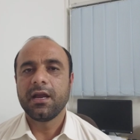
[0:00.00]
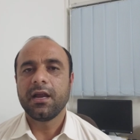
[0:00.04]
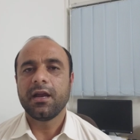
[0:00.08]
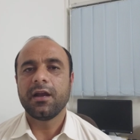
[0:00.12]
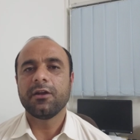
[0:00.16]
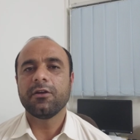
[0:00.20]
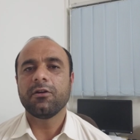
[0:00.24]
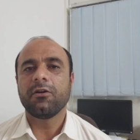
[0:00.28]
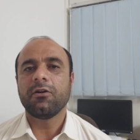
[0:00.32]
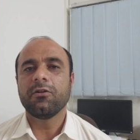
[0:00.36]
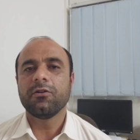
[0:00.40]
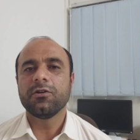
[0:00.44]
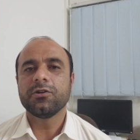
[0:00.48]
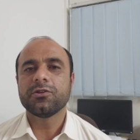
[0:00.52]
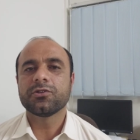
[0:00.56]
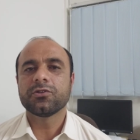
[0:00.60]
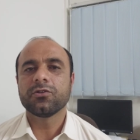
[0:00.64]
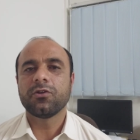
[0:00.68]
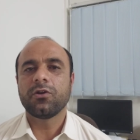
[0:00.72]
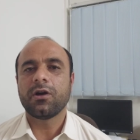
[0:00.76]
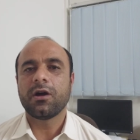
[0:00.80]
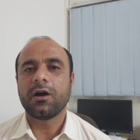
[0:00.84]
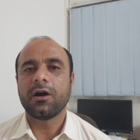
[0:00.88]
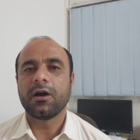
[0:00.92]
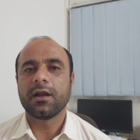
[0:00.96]
and
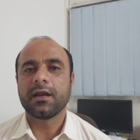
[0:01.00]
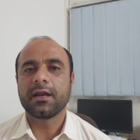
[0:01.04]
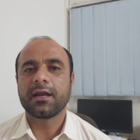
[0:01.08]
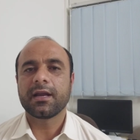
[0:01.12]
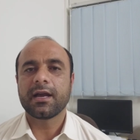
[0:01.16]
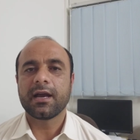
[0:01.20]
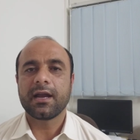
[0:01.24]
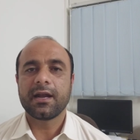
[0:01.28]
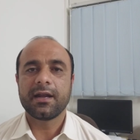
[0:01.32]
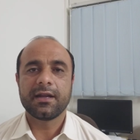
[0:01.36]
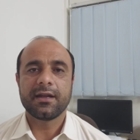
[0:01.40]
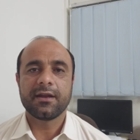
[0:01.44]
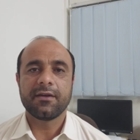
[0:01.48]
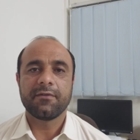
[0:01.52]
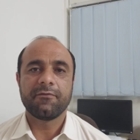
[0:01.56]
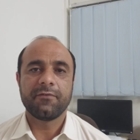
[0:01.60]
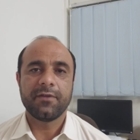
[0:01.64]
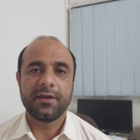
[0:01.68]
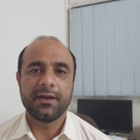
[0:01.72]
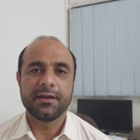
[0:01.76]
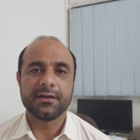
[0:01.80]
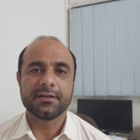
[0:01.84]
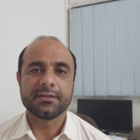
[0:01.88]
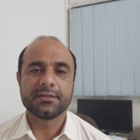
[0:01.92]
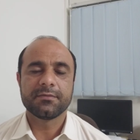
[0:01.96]
also on current
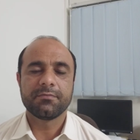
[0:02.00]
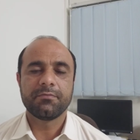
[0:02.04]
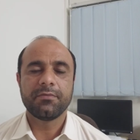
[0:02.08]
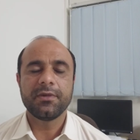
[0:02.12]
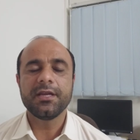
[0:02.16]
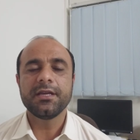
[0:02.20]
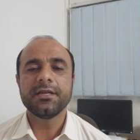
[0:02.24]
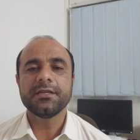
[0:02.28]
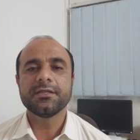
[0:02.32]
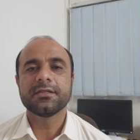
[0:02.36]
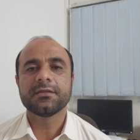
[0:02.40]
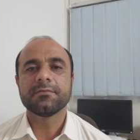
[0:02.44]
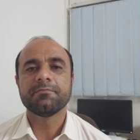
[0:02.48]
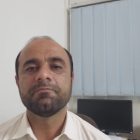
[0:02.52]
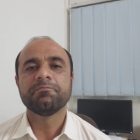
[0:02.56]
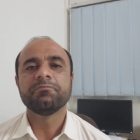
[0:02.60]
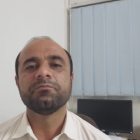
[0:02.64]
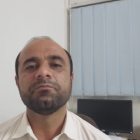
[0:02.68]
affairs. Please